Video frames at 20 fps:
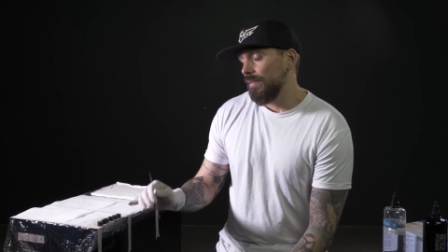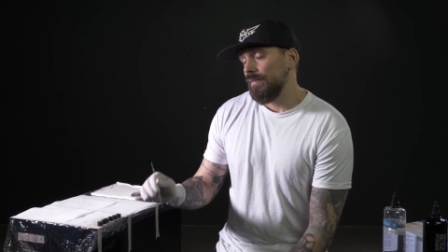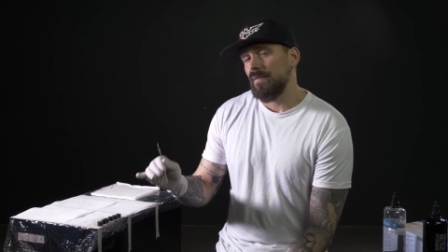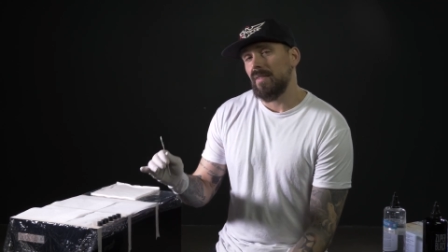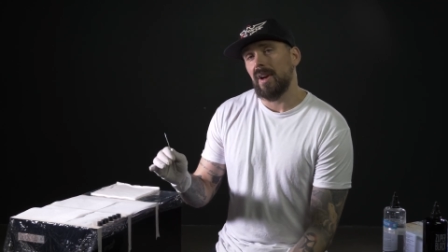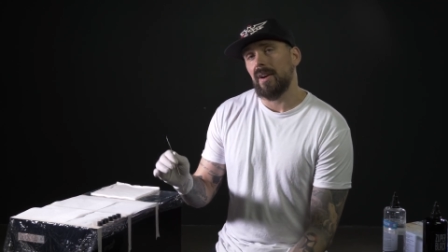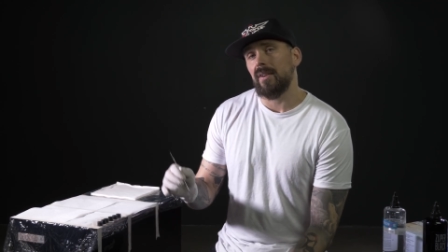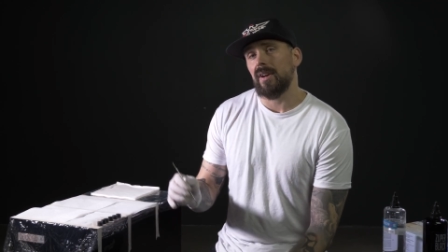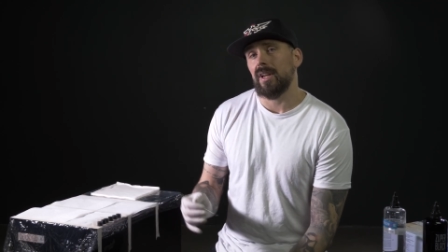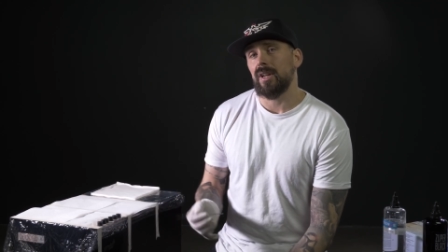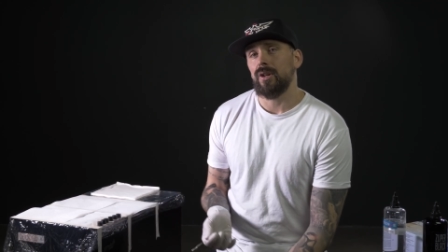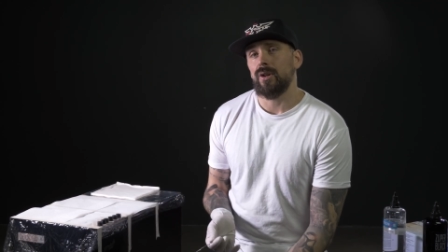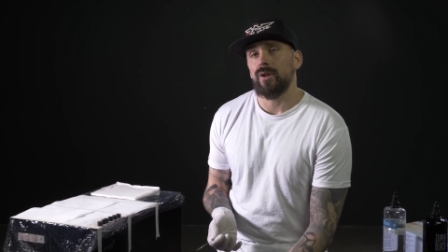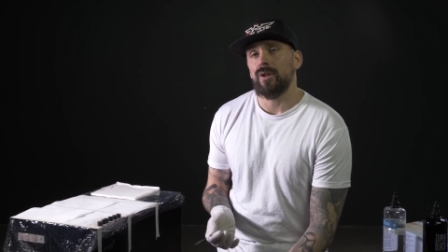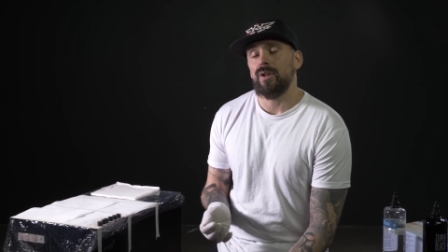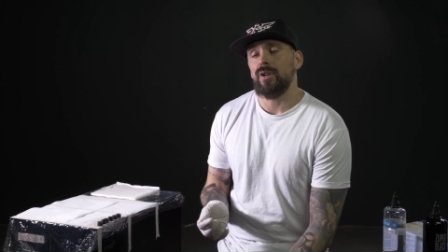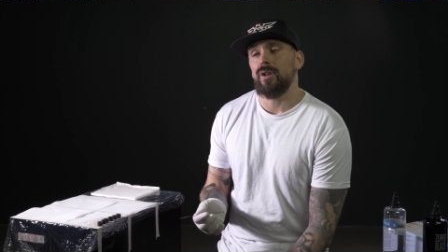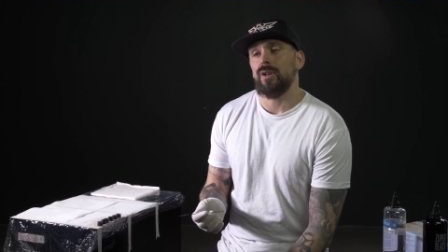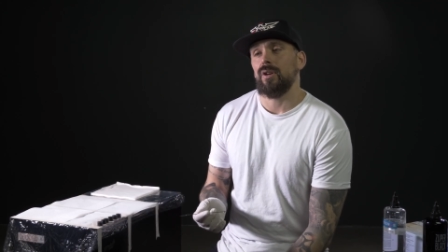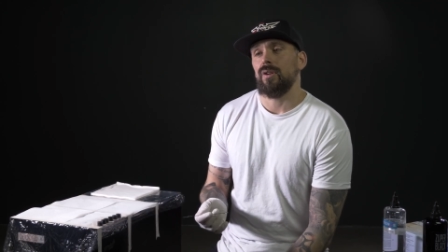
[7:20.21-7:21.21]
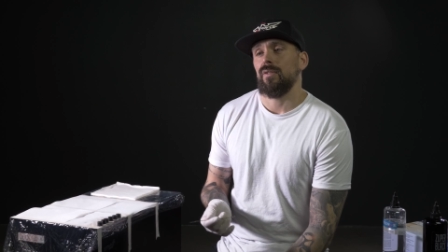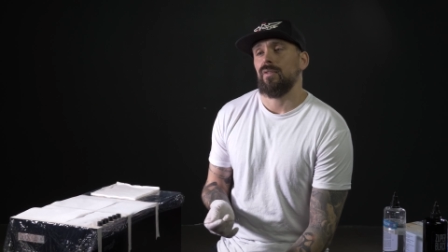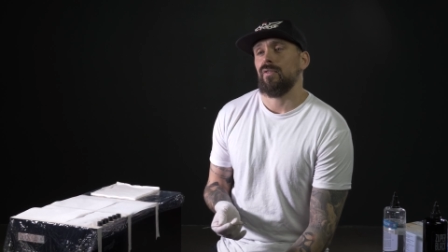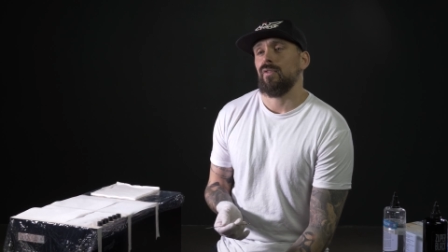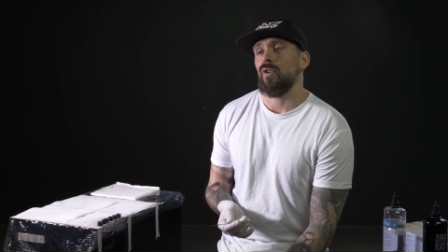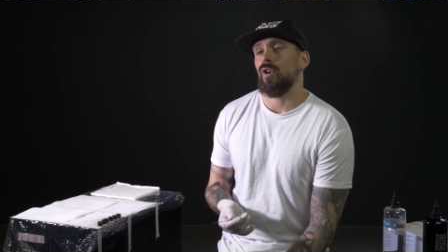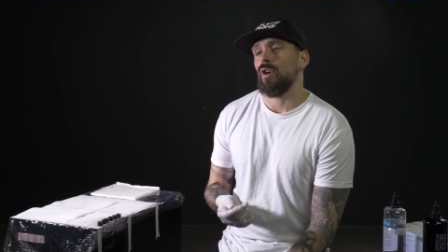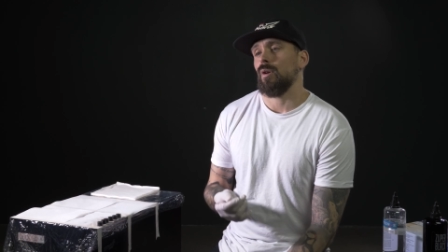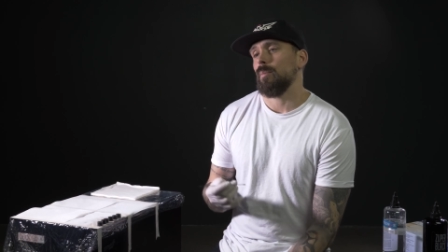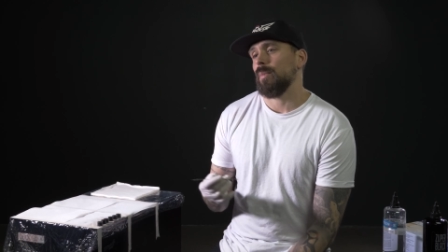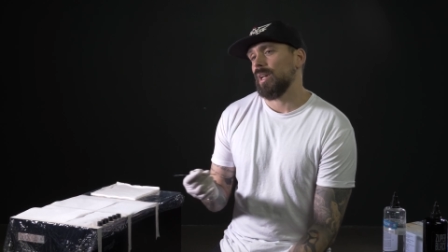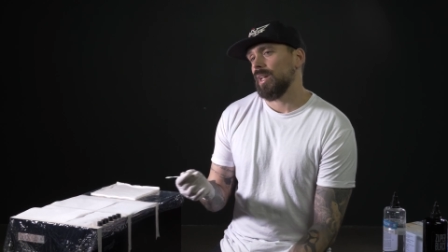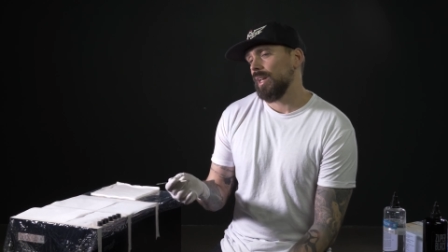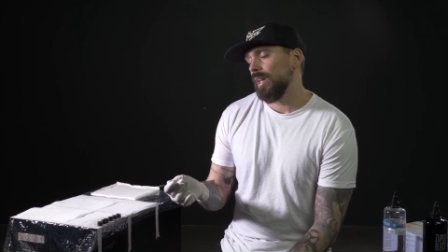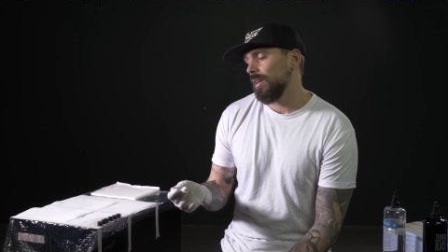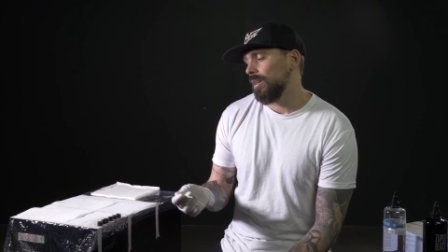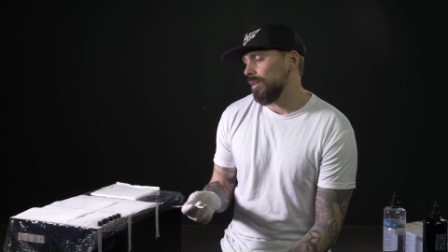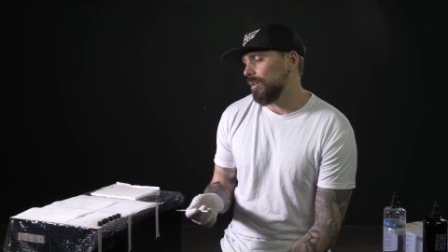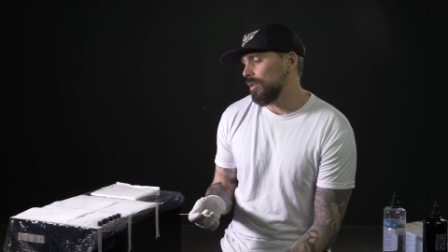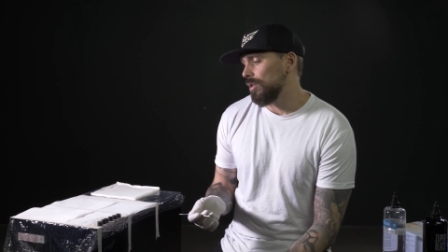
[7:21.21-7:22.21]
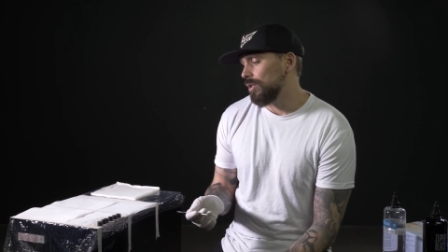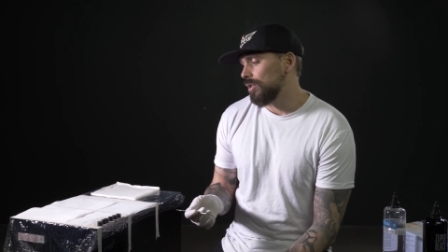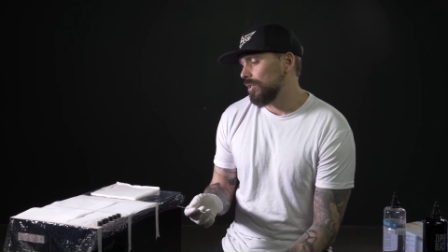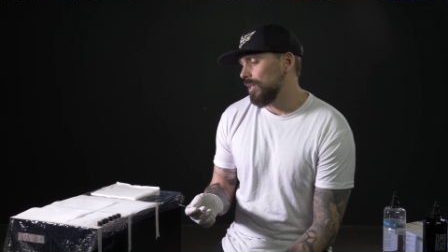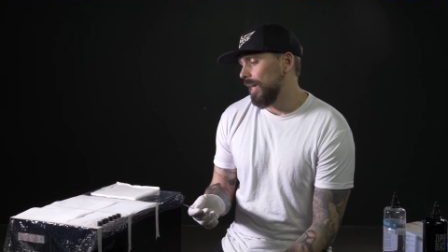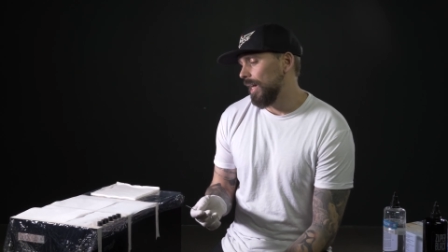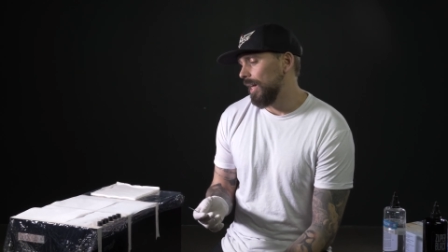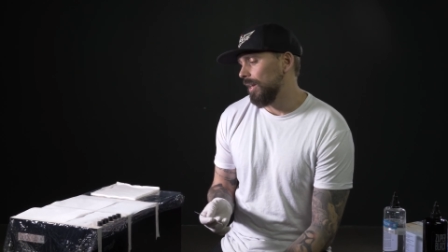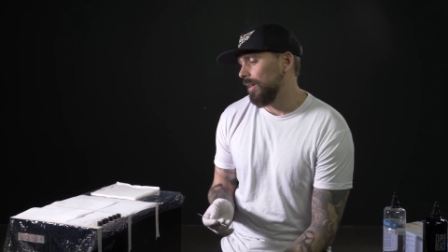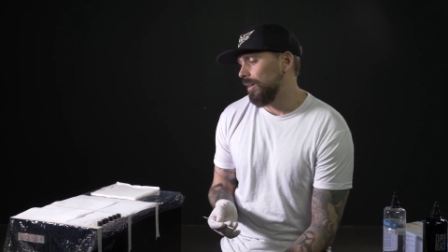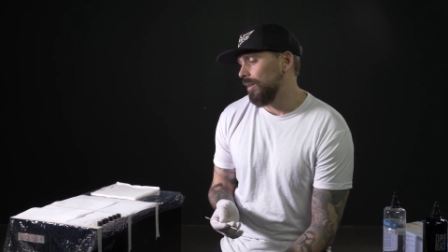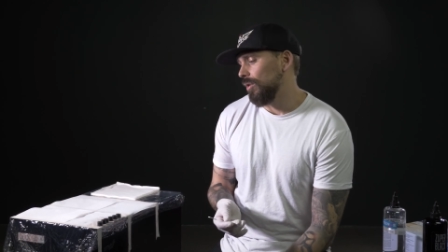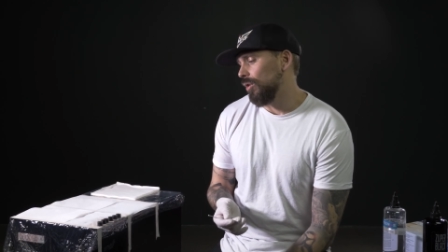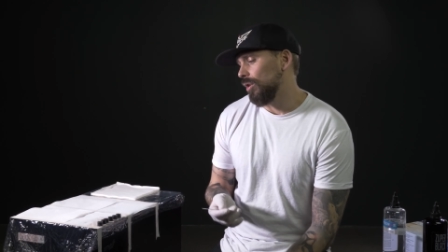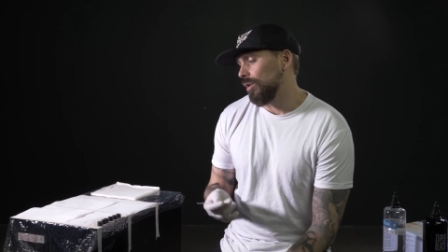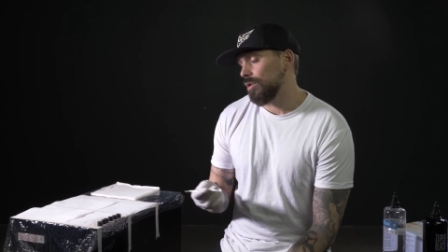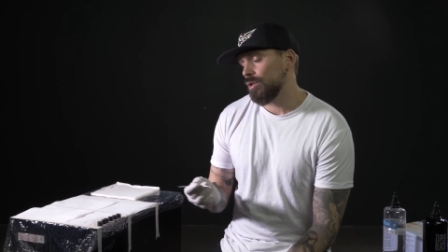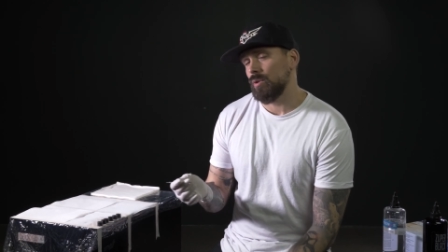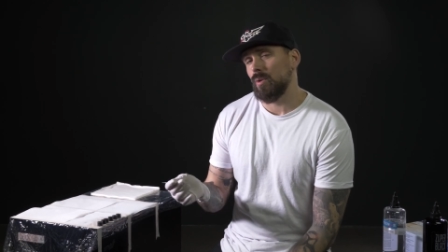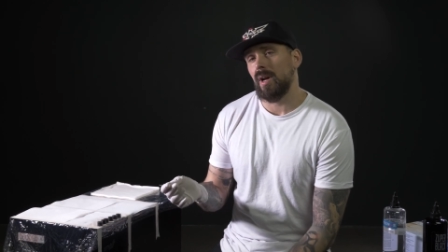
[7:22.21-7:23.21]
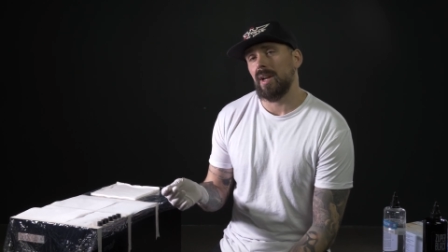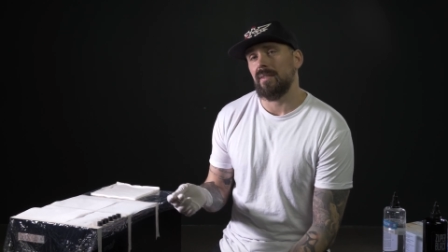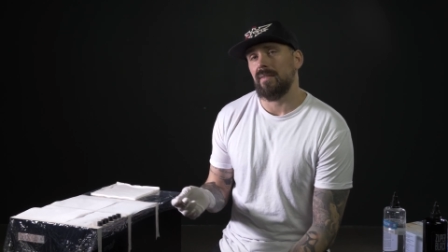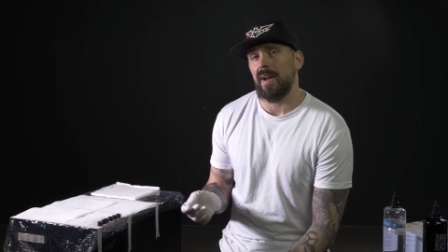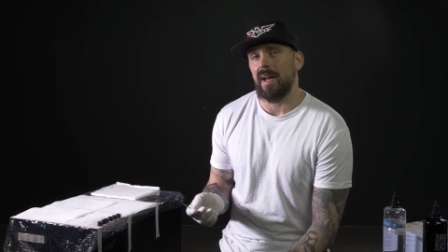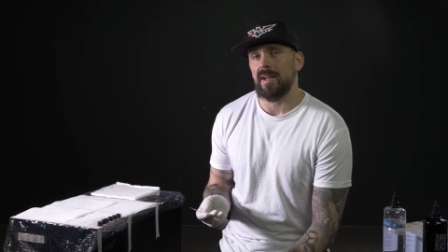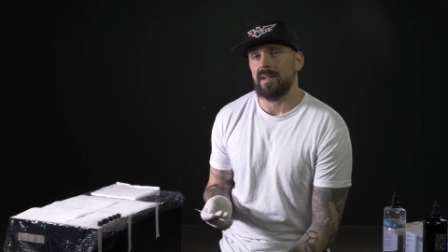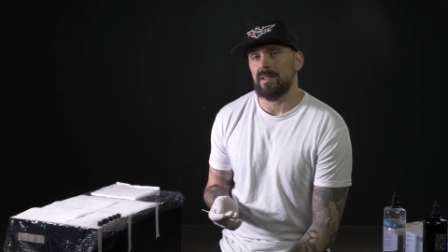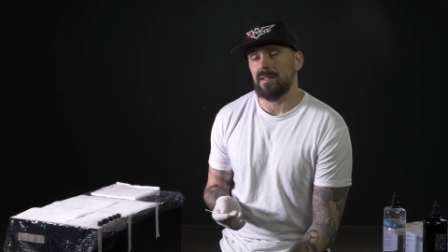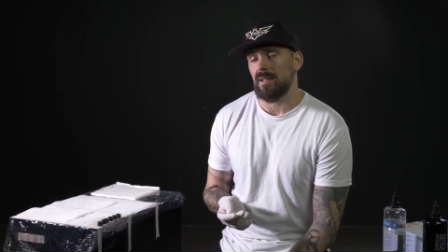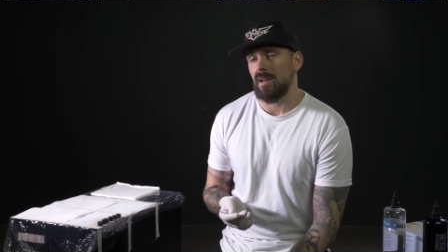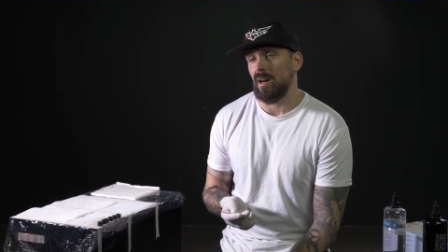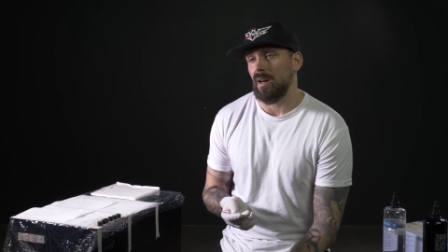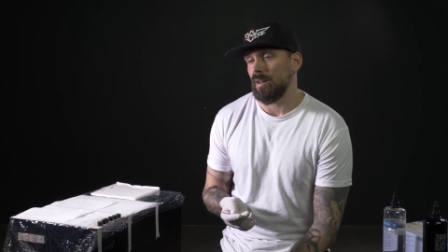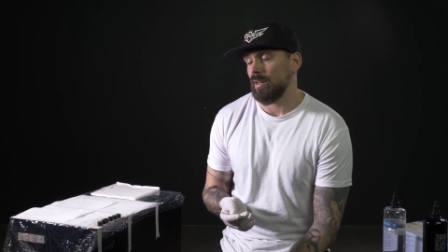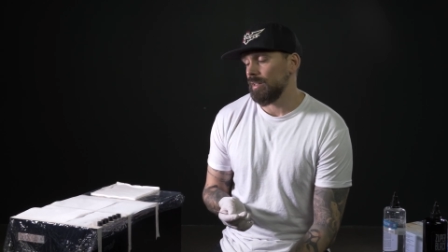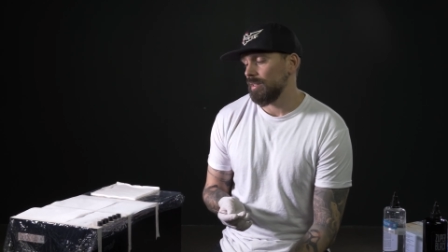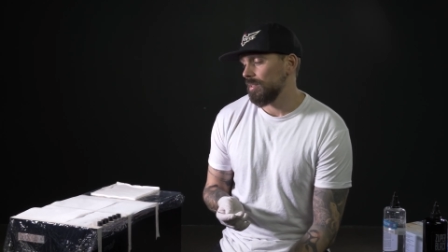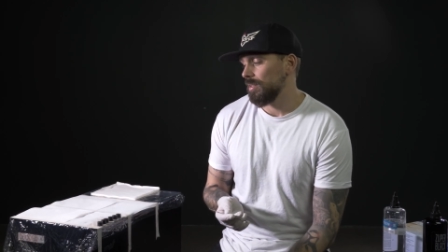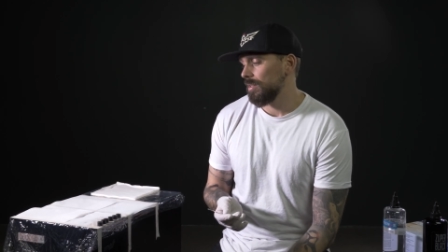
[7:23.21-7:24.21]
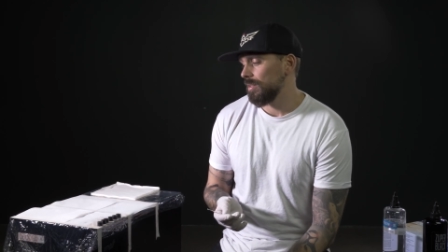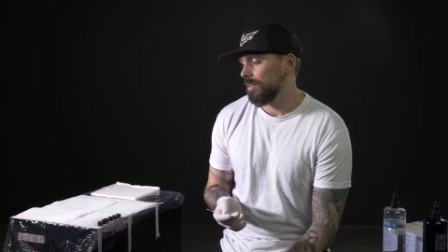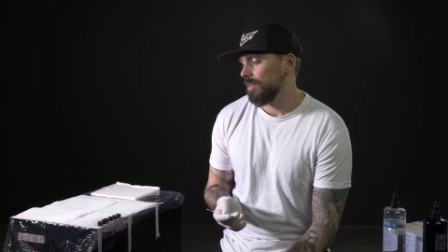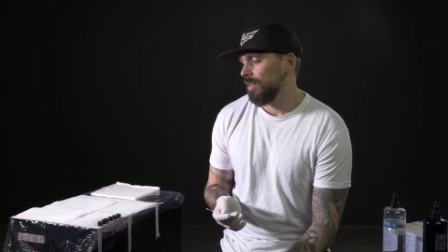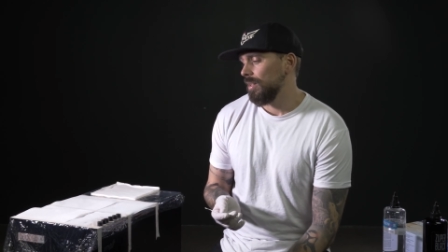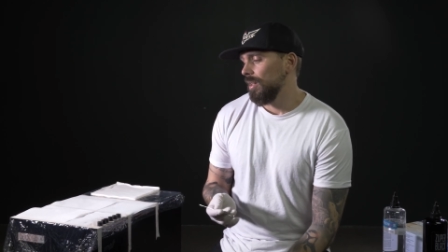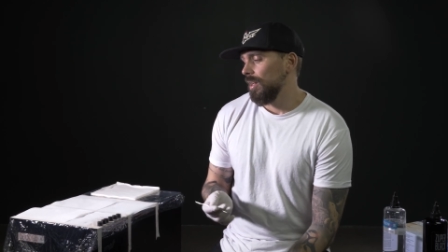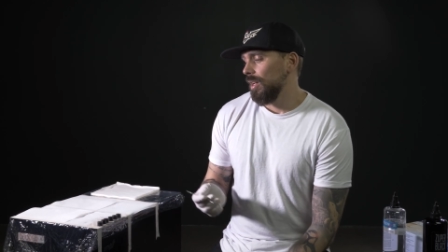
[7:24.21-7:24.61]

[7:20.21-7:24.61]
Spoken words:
very good for beginners and also advanced artists.